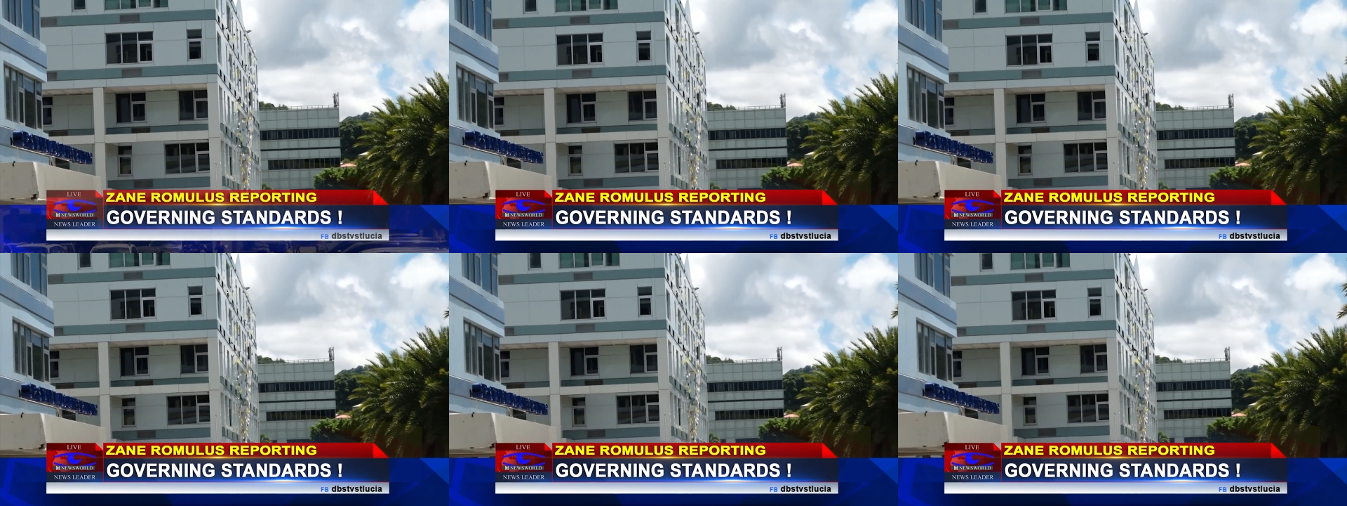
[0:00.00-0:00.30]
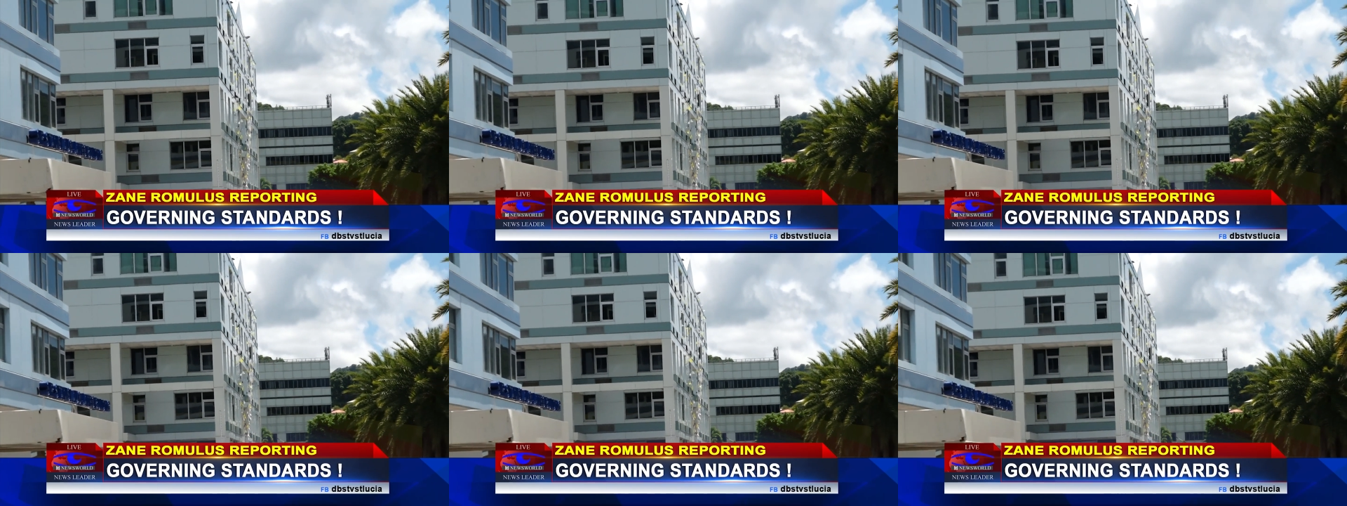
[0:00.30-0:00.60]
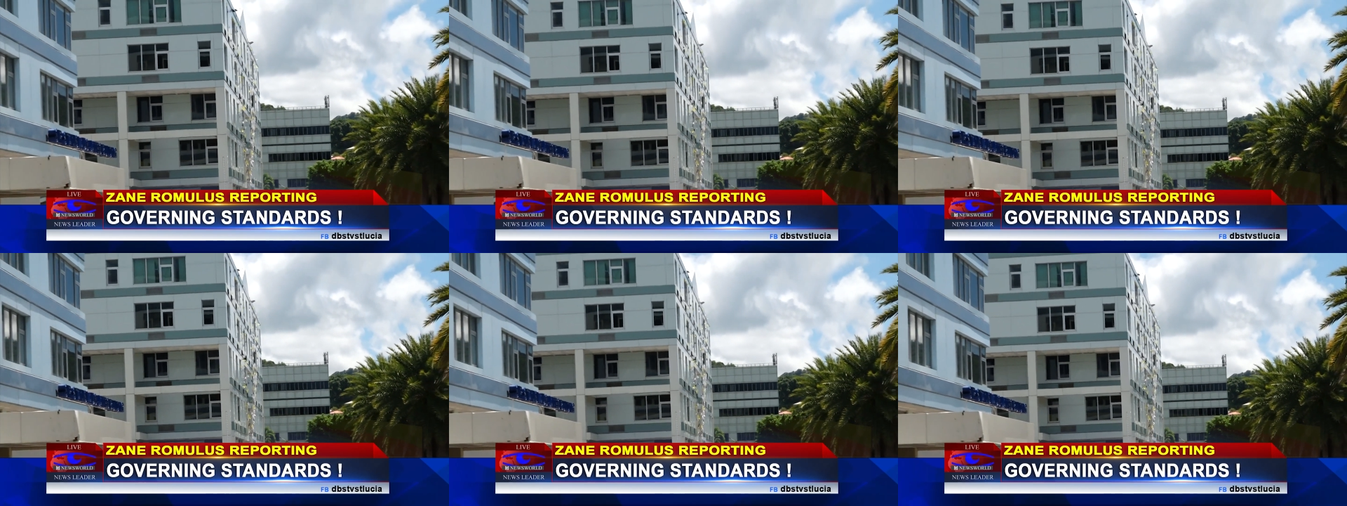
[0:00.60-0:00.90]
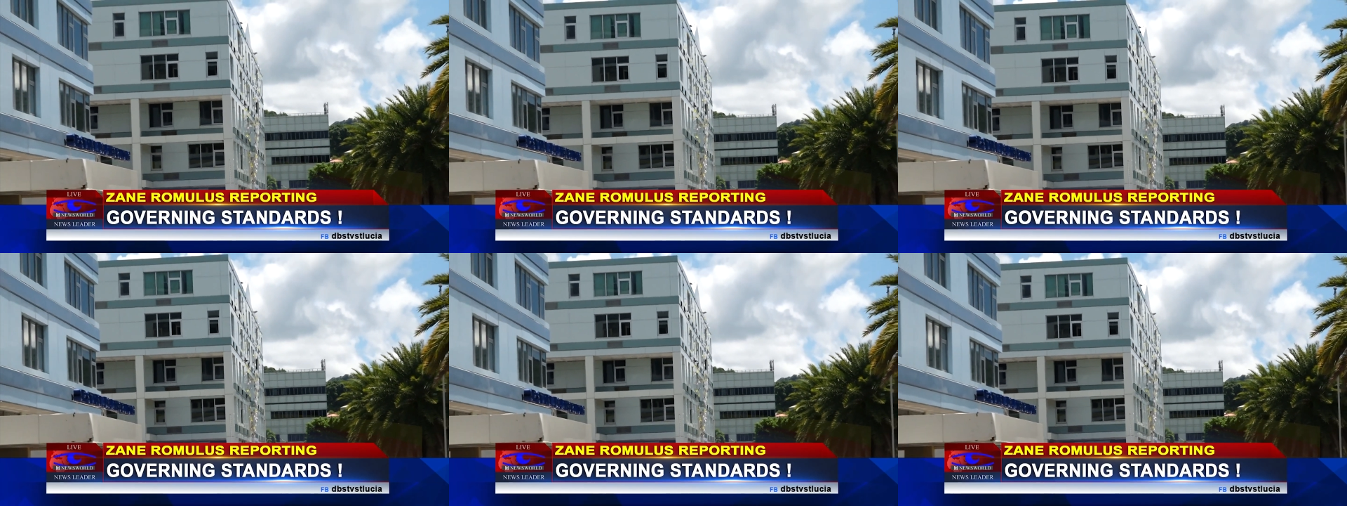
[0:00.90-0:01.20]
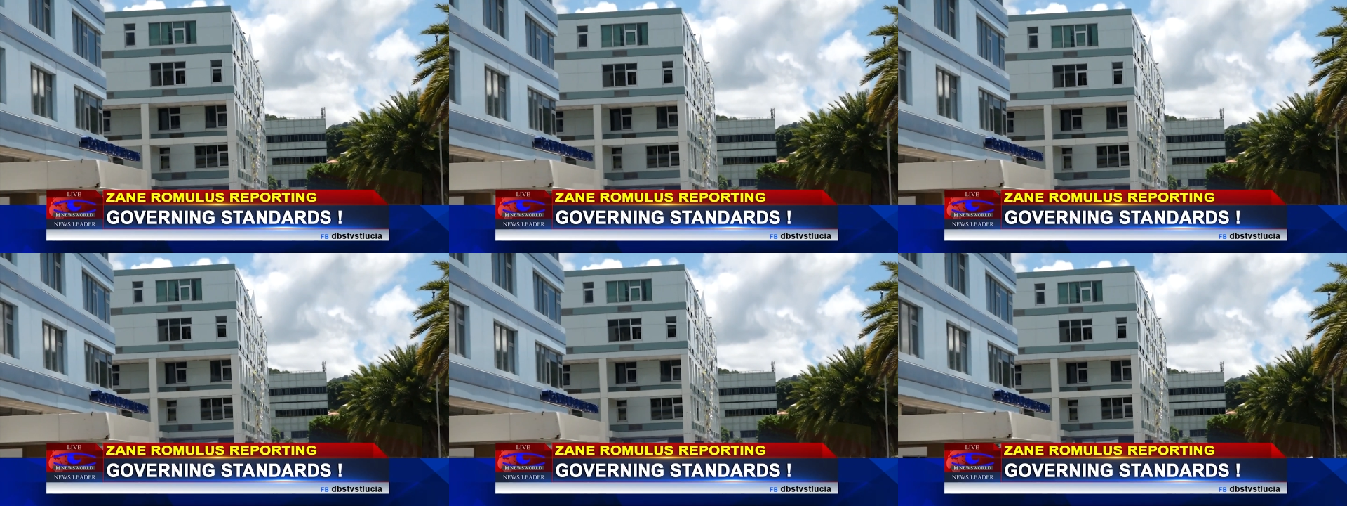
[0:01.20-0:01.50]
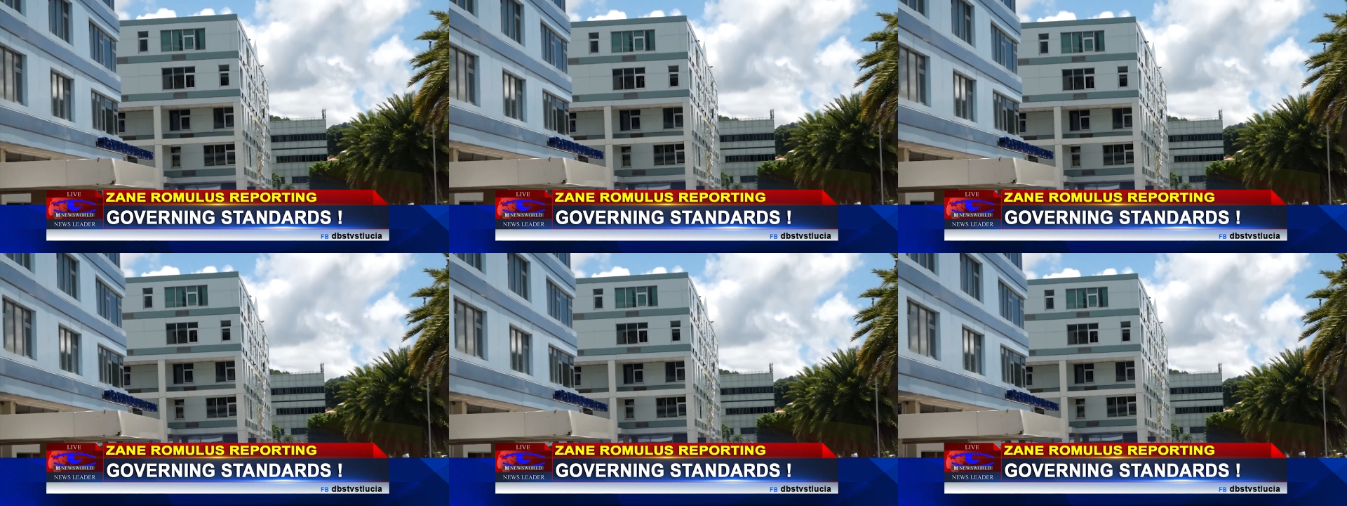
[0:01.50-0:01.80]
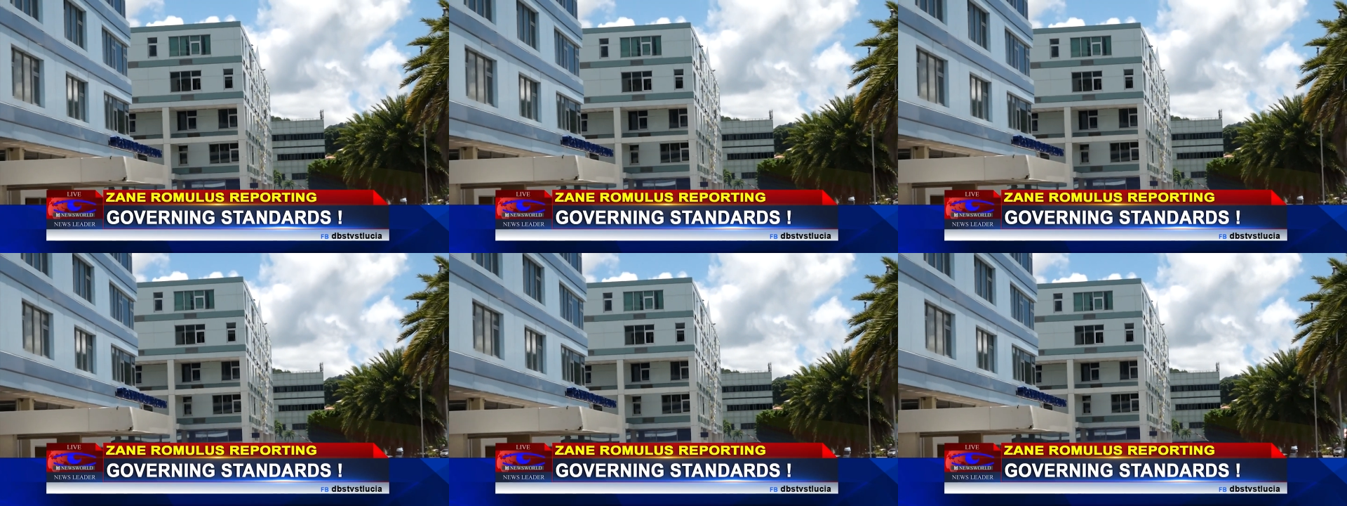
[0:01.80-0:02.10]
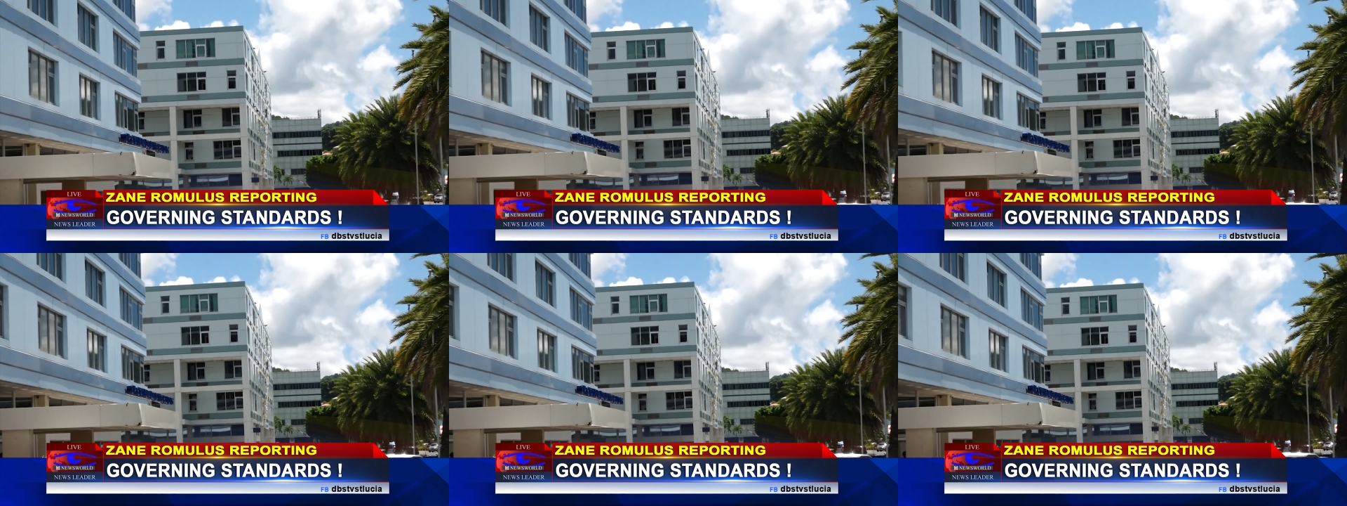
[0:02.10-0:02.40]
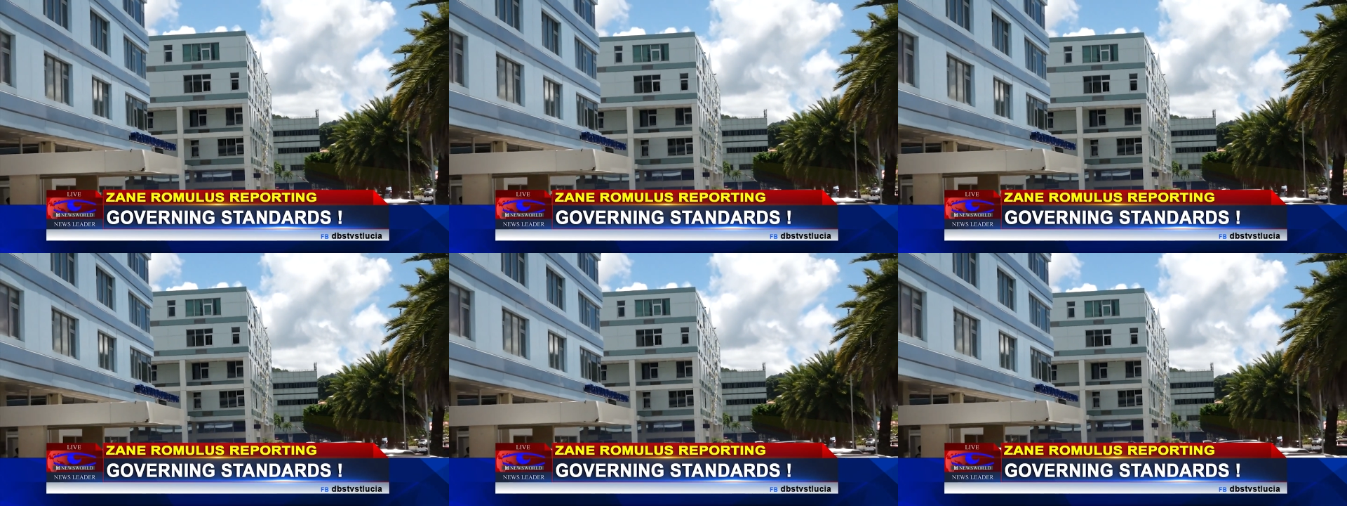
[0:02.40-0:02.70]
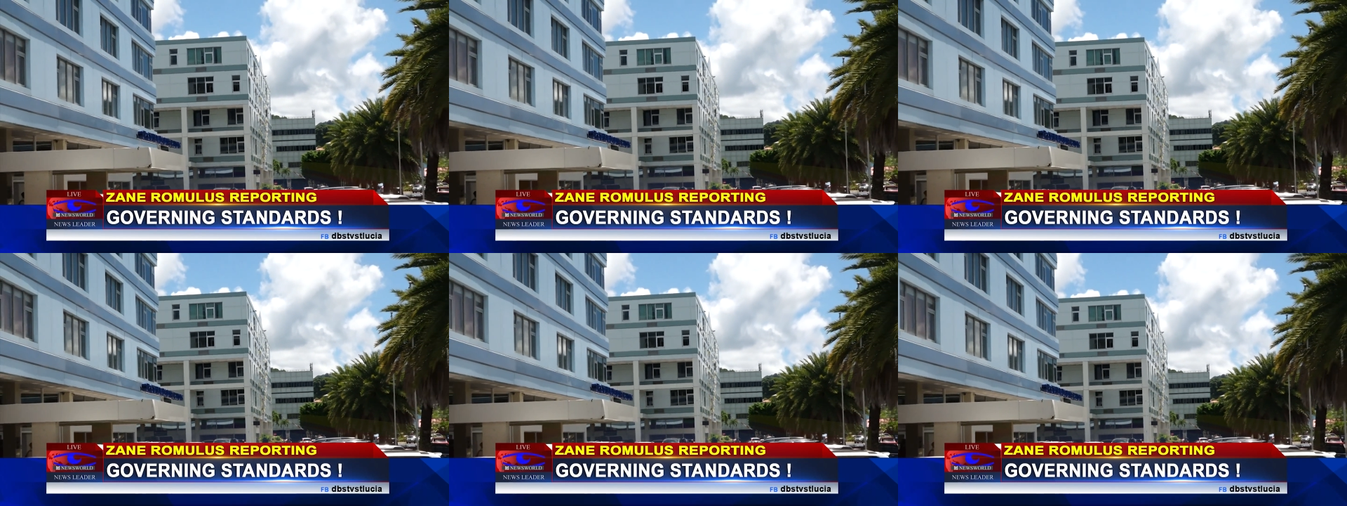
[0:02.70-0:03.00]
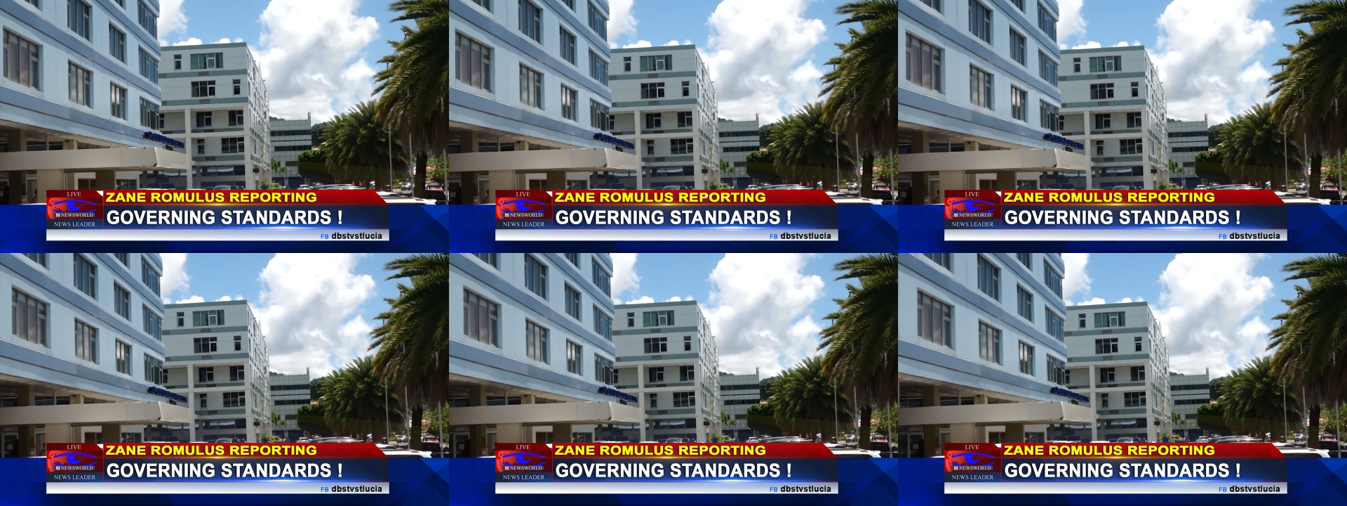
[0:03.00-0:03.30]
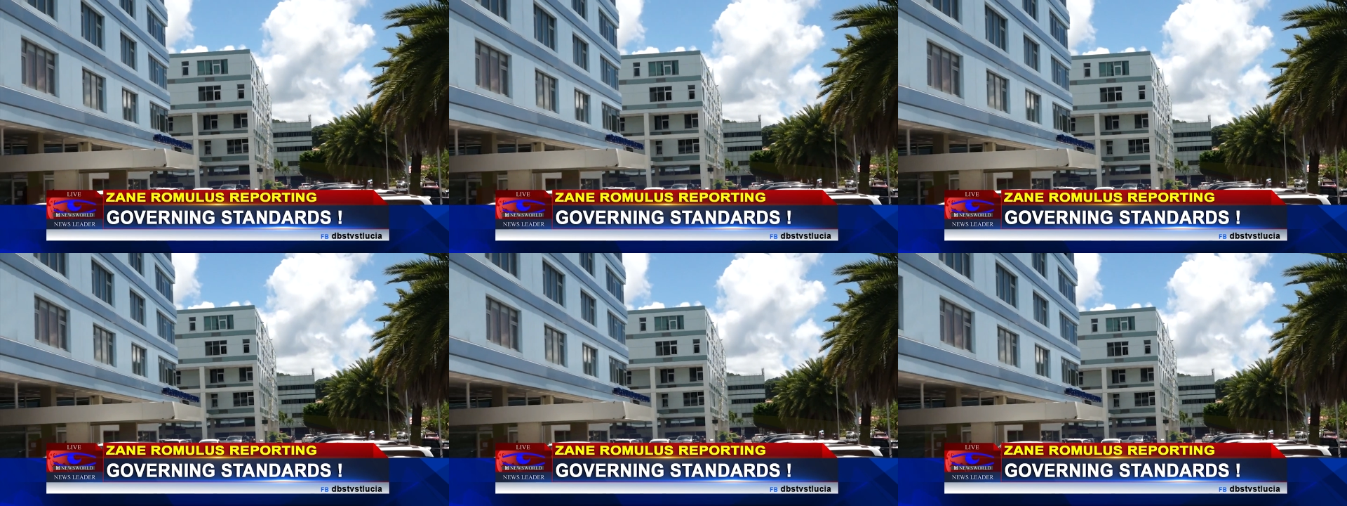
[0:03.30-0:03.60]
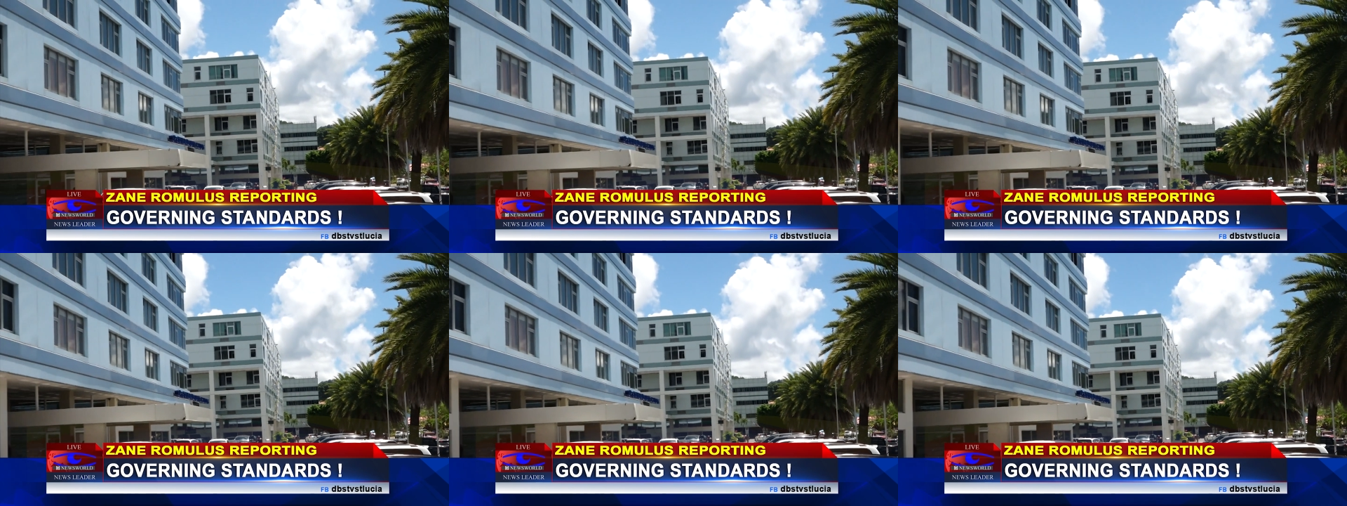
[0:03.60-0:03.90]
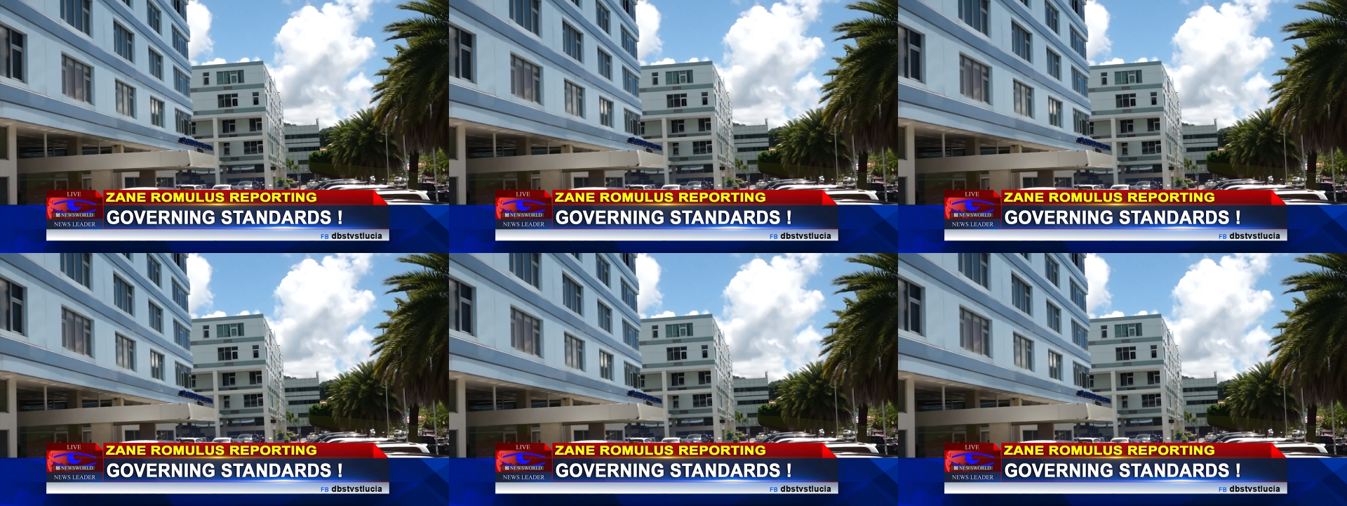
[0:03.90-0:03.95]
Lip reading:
[unreadable: no face in view]